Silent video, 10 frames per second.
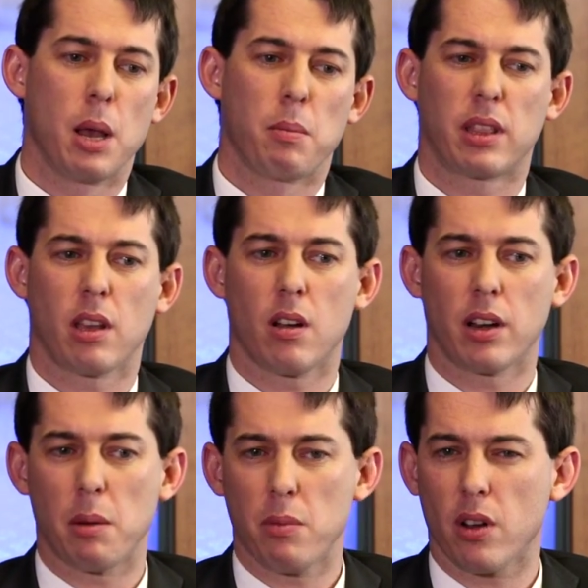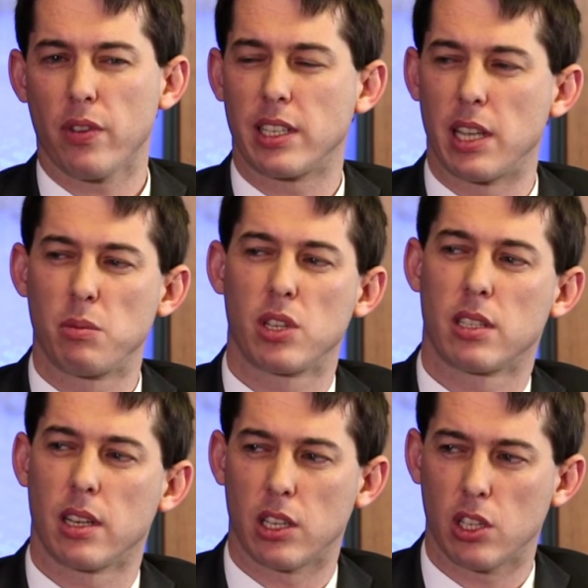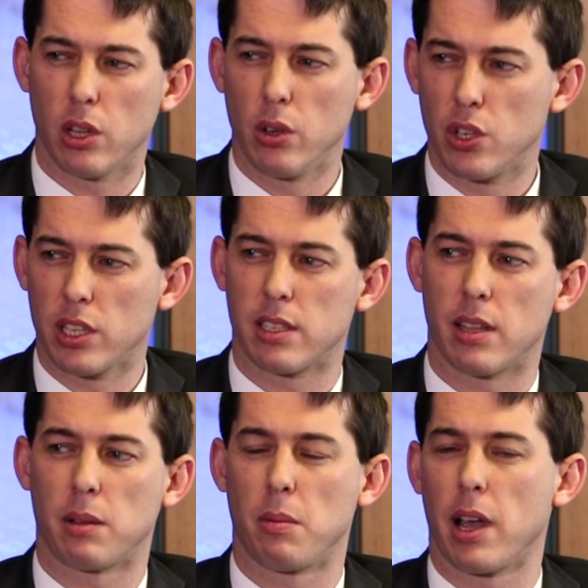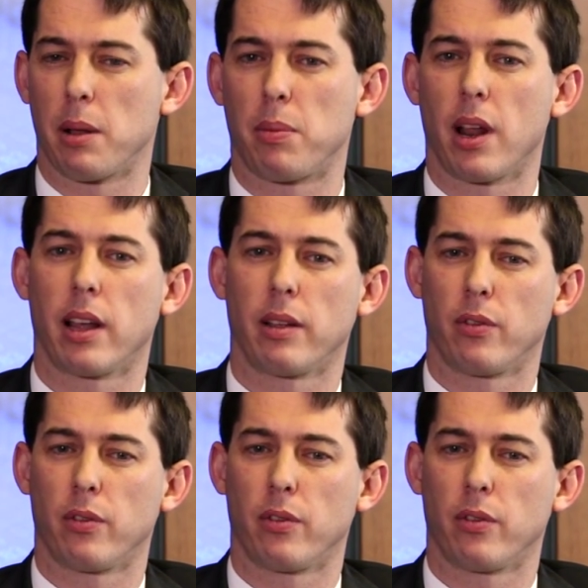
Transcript: but there are a number of exemptions and exclusions that might apply